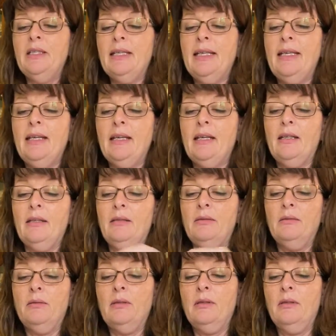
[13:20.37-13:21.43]
take
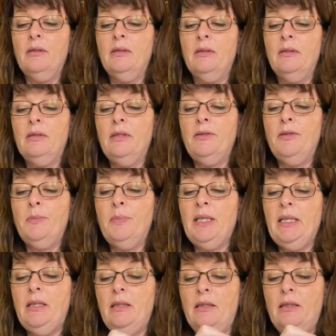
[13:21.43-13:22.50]
out those
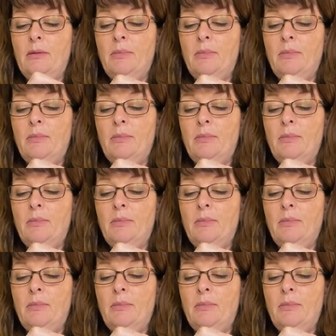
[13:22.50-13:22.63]
pins